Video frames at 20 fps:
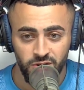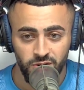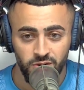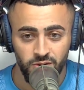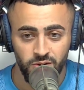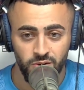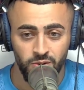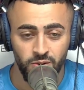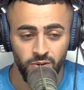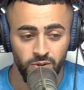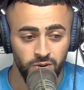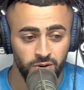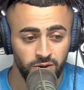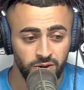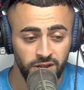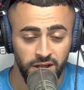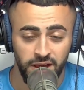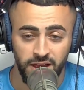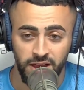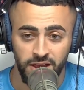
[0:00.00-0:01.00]
or
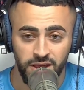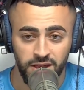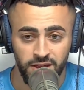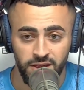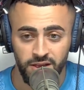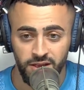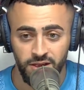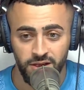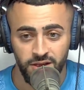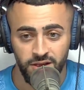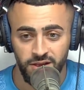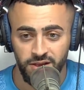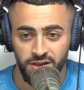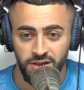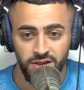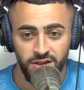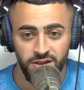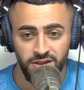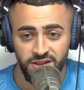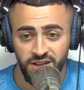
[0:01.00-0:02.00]
like
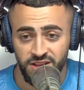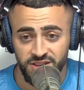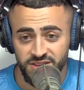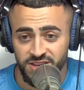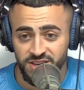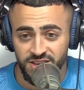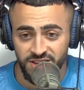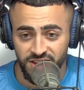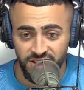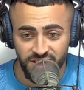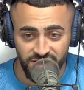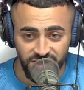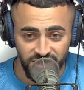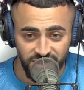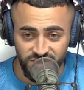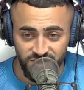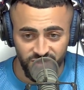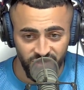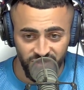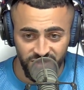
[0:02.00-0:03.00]
that's it. Like
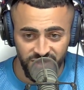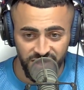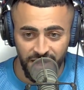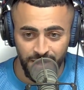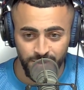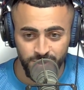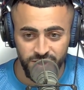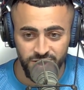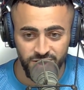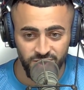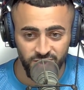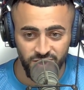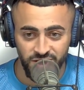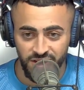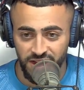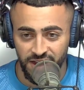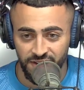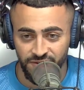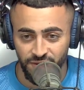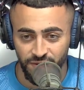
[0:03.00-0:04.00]
that's your only option. You're
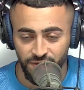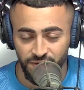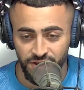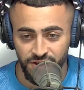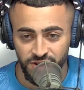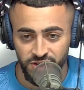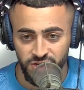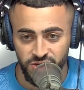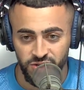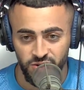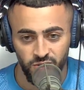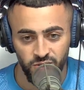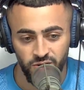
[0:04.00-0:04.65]
gonna have to finish or